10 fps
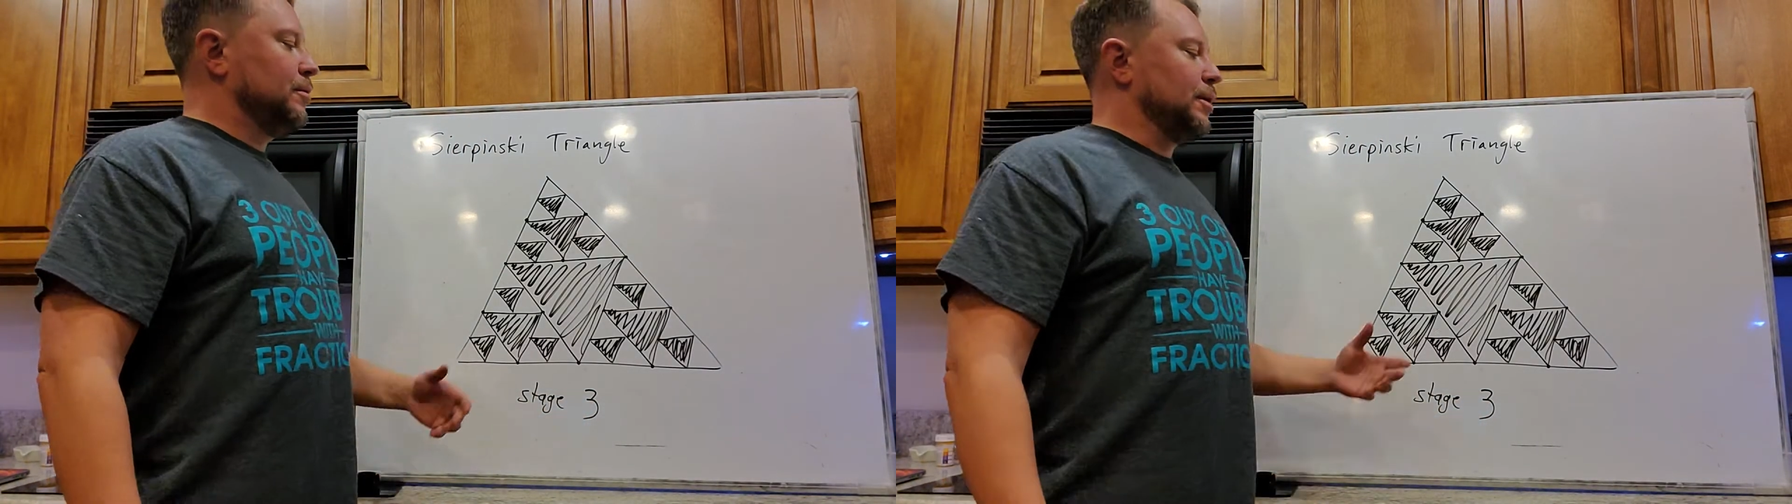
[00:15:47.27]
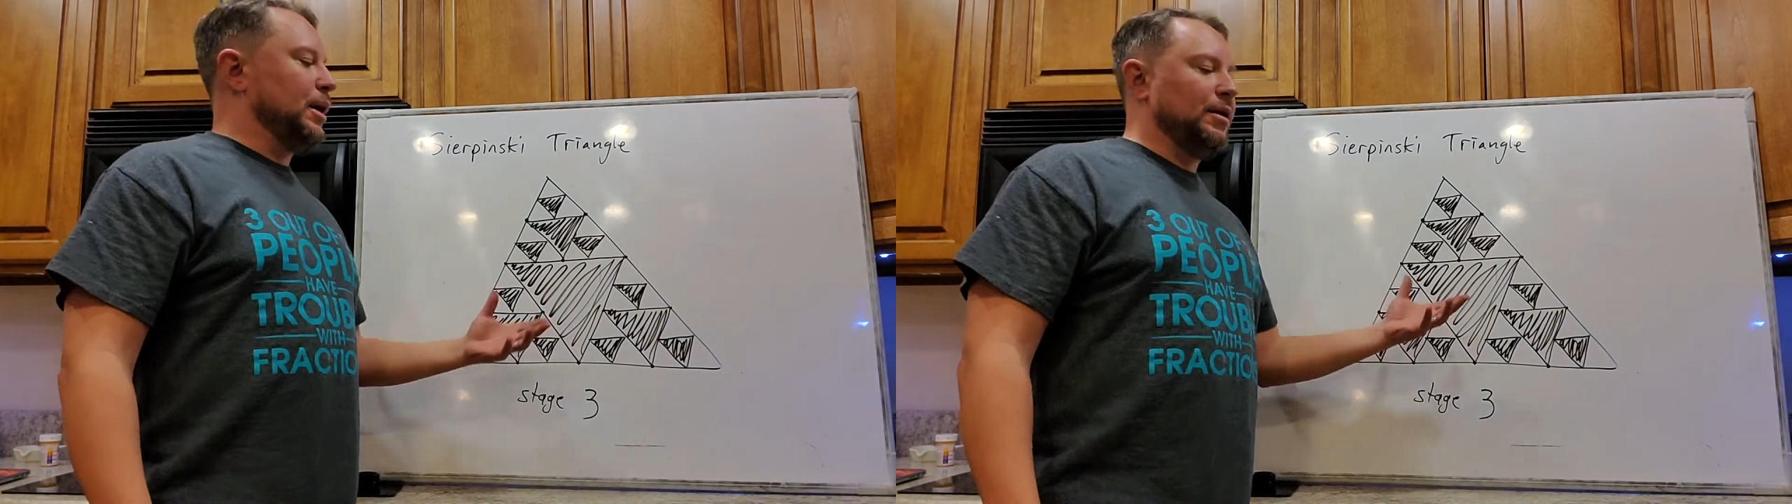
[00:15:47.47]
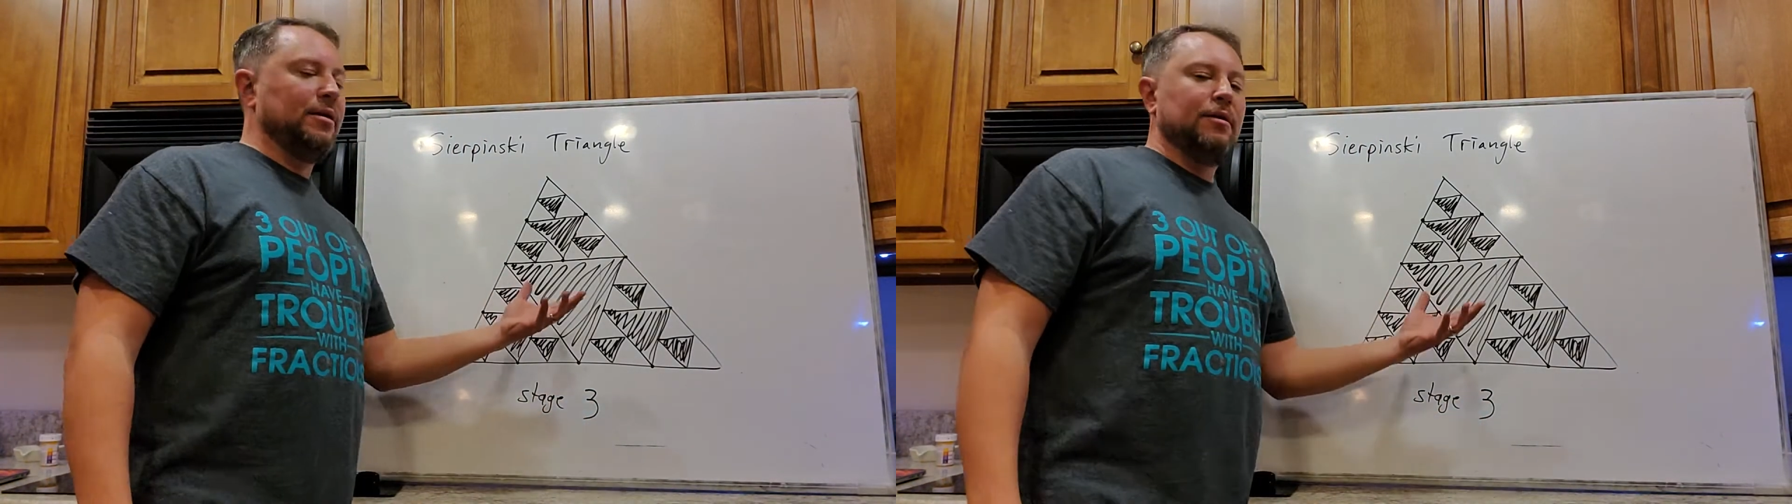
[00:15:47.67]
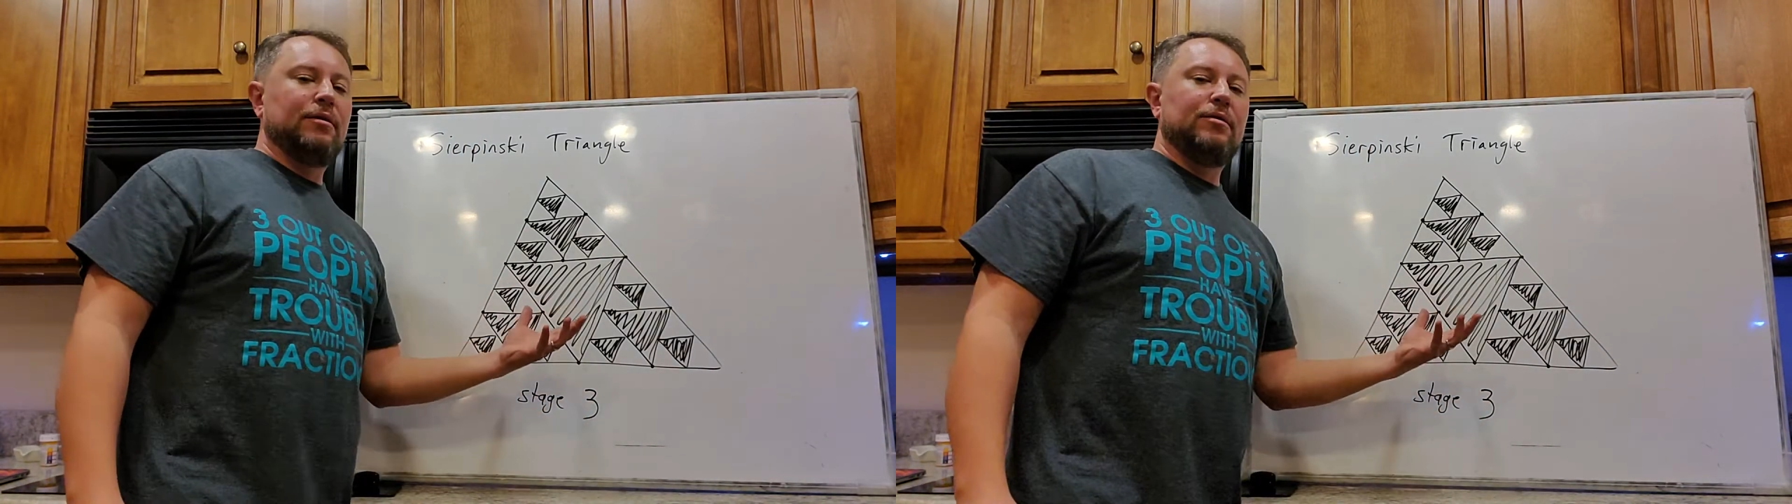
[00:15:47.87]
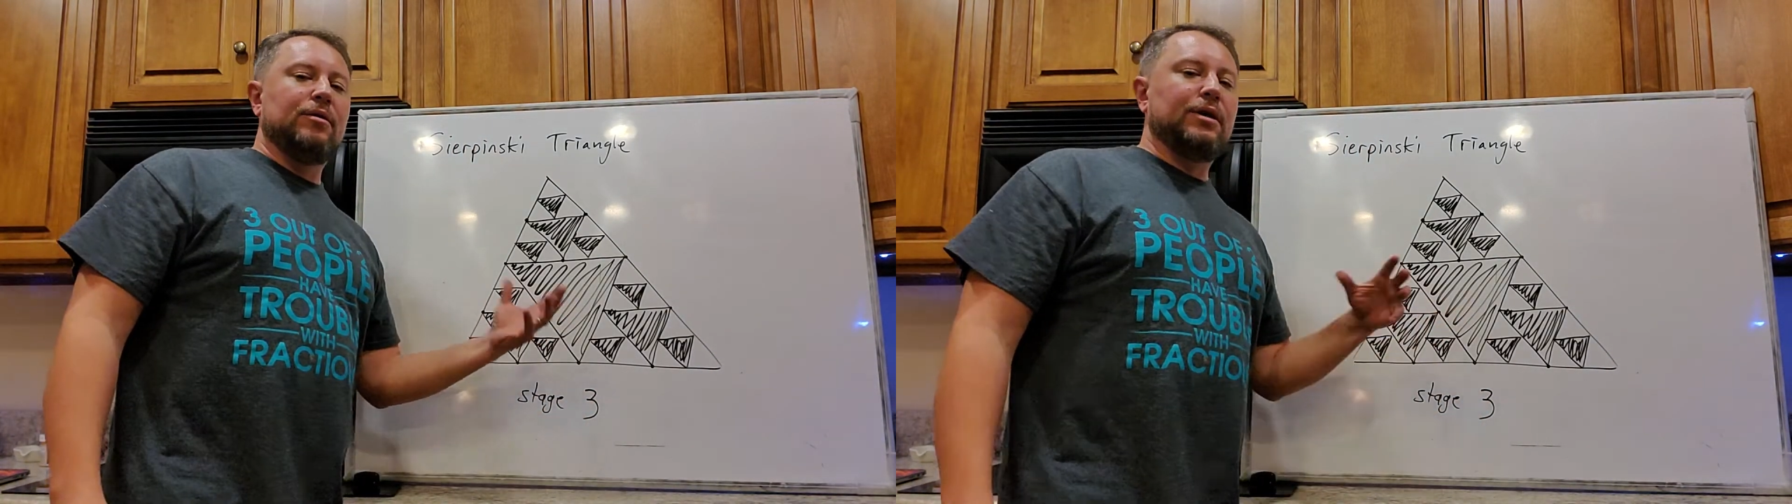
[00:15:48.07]
Okay,
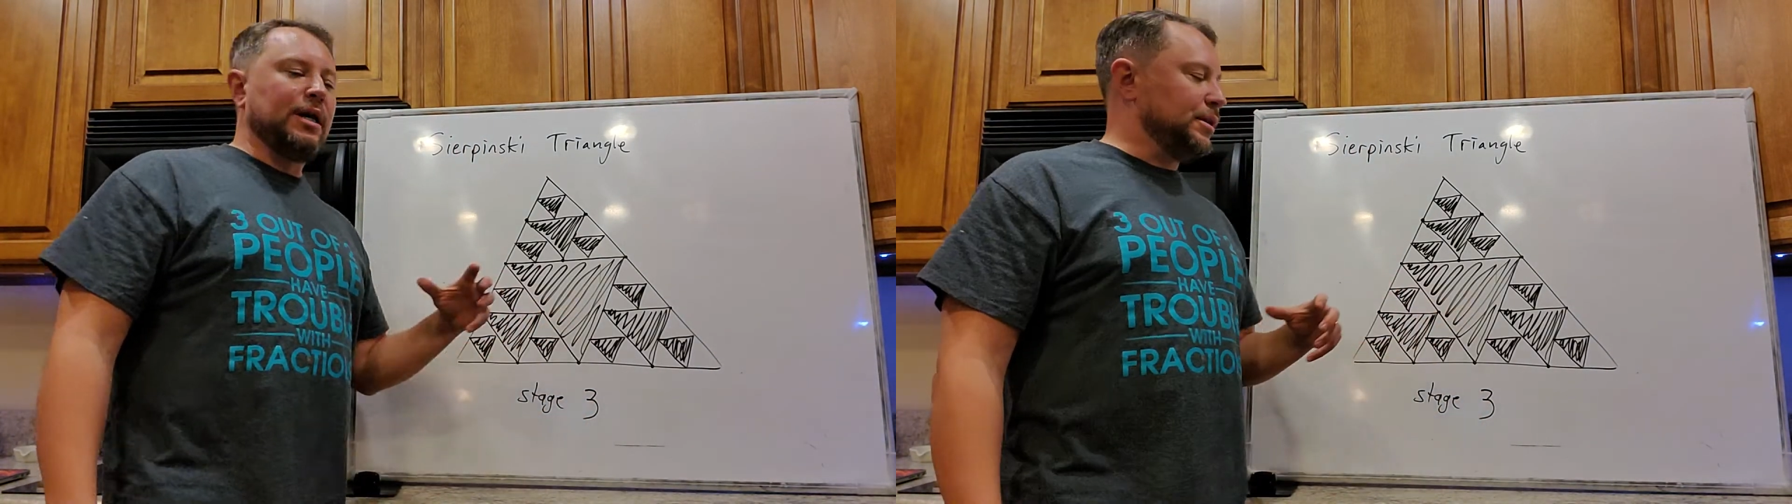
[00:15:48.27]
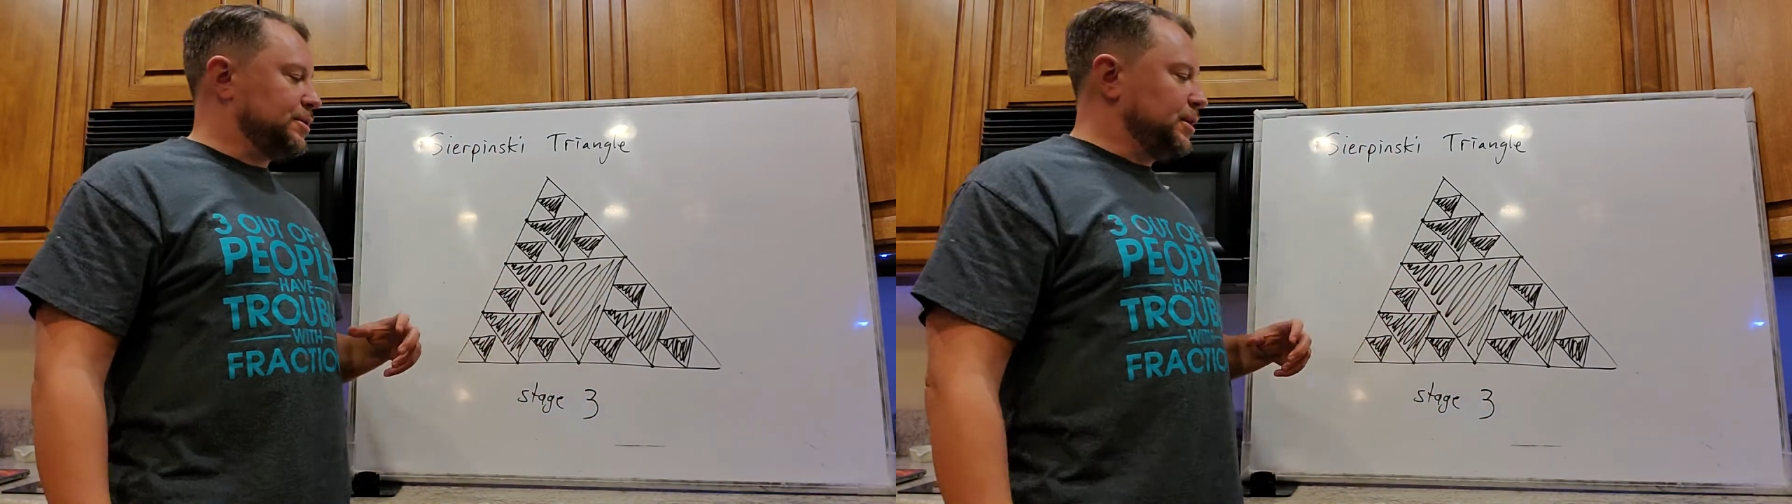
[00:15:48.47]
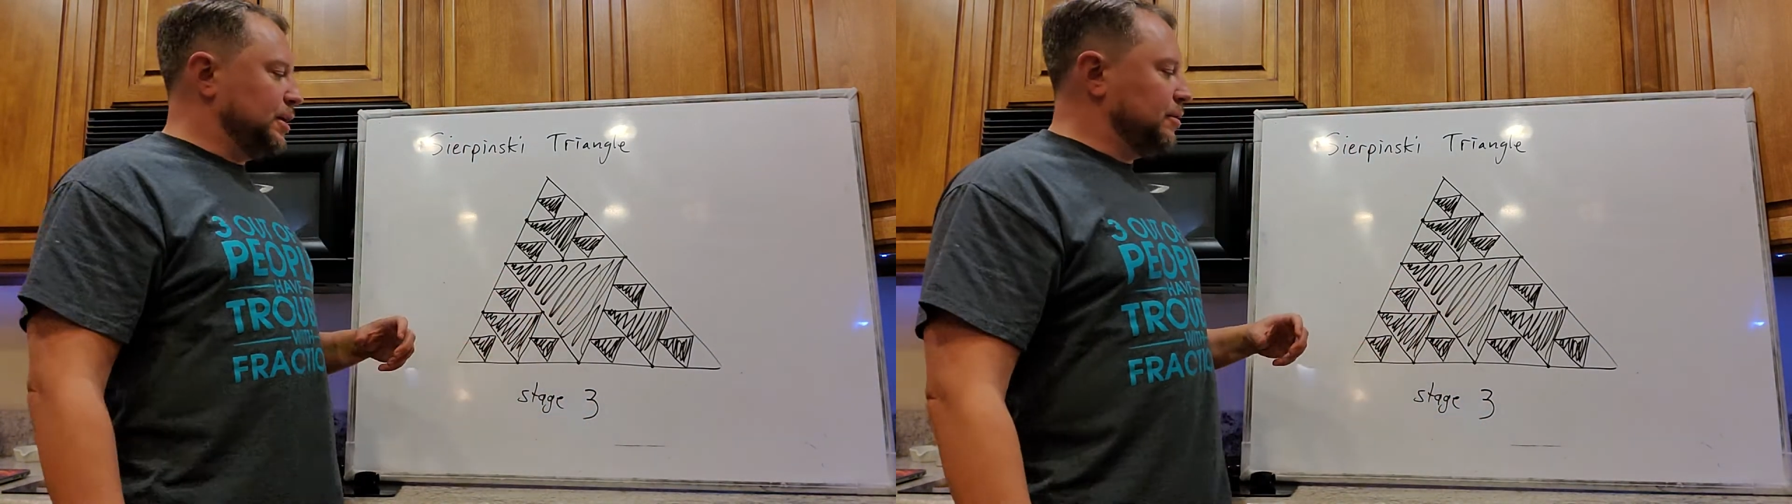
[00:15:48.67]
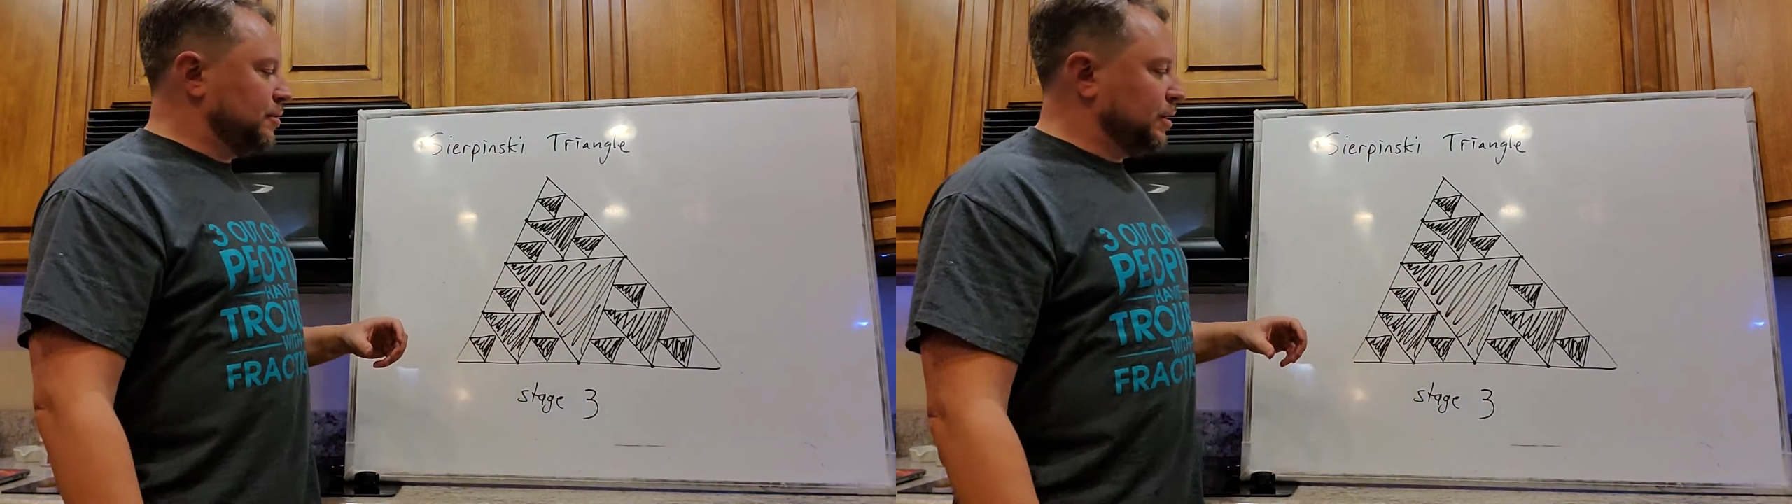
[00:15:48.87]
you can kind of see it